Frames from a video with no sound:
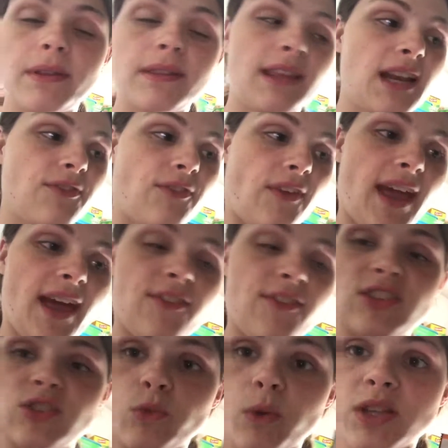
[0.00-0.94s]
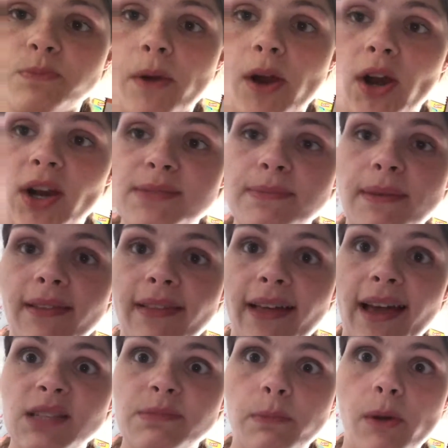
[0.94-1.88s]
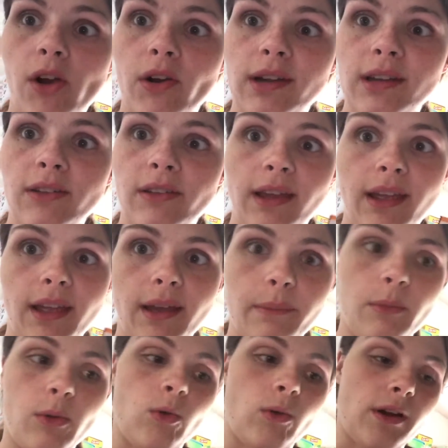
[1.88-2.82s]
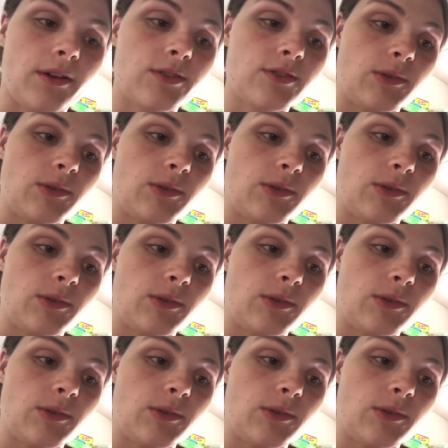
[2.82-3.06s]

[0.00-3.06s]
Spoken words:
But then if I have this quest bar, it's my last bar until I get more.